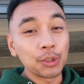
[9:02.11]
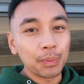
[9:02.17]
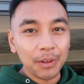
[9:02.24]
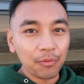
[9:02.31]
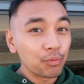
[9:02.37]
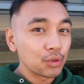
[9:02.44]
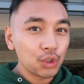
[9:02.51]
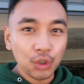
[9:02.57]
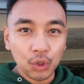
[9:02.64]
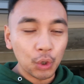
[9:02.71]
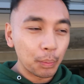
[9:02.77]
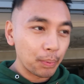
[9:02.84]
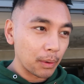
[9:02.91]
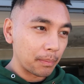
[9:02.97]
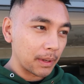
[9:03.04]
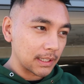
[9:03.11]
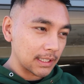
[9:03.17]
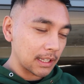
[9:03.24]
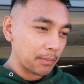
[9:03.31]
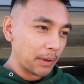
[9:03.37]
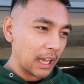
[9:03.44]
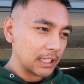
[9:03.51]
just been super
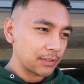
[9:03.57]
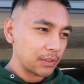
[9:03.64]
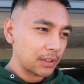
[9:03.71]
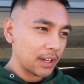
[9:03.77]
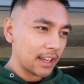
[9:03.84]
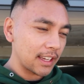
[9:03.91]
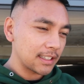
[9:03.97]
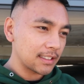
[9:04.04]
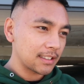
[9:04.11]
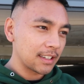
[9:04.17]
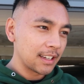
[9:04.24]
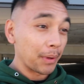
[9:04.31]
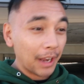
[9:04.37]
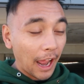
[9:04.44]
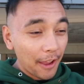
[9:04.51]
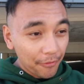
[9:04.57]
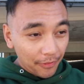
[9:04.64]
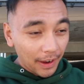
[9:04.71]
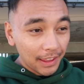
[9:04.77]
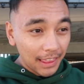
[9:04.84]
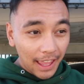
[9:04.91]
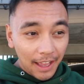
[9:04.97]
busy the past few days, but I
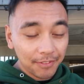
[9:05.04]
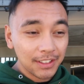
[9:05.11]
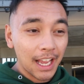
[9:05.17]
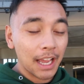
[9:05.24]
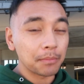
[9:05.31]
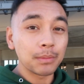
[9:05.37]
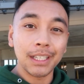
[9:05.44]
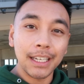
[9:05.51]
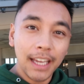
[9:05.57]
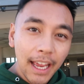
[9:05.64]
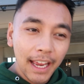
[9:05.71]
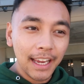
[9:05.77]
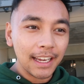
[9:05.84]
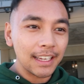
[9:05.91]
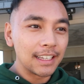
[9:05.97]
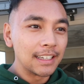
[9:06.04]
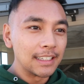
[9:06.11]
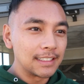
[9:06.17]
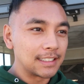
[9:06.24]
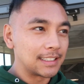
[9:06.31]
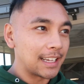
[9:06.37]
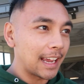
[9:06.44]
finally have time today
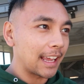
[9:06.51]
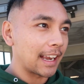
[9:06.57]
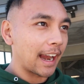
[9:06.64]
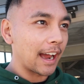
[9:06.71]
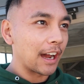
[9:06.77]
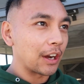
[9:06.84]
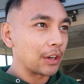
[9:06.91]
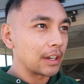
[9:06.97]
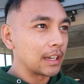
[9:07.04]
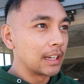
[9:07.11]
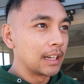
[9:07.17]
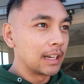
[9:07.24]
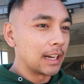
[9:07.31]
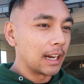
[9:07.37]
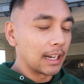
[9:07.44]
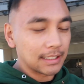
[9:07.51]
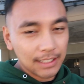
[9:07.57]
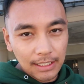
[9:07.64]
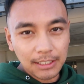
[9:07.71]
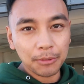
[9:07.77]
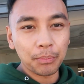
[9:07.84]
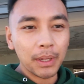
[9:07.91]
to take it out,
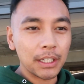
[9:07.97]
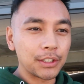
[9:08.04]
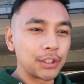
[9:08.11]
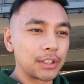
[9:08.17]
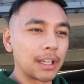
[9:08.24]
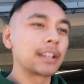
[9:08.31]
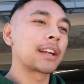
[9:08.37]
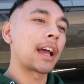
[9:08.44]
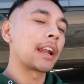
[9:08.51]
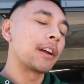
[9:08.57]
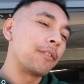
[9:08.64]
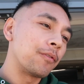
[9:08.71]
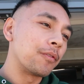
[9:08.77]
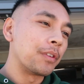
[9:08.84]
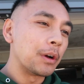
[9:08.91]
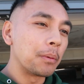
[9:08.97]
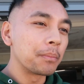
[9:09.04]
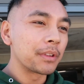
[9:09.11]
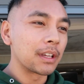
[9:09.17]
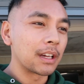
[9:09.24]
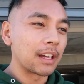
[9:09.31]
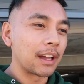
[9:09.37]
take some pictures, and kind of
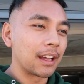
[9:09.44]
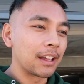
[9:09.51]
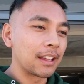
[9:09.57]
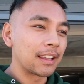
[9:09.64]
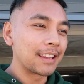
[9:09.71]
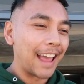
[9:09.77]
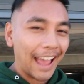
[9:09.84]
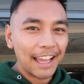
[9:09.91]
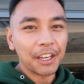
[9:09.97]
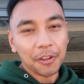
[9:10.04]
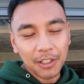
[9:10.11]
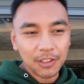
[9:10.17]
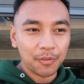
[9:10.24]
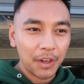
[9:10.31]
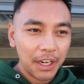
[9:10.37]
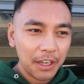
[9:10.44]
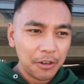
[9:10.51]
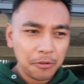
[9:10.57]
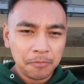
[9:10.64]
film the end of this video.